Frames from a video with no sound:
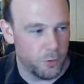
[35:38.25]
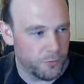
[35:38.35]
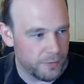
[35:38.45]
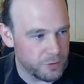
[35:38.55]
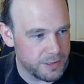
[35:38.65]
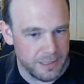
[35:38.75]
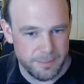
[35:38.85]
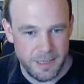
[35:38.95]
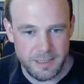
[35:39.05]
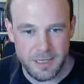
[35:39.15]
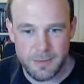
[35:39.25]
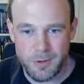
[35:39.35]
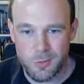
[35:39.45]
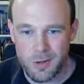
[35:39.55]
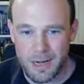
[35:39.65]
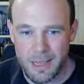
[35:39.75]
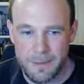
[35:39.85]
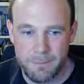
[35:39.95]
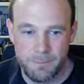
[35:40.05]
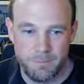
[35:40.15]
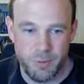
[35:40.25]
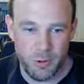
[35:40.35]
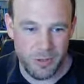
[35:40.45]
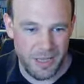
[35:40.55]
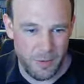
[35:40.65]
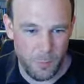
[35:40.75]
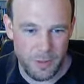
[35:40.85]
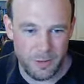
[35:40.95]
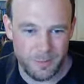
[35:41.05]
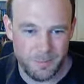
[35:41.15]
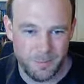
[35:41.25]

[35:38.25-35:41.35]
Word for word: five, or six means you're going to be all clear, but it will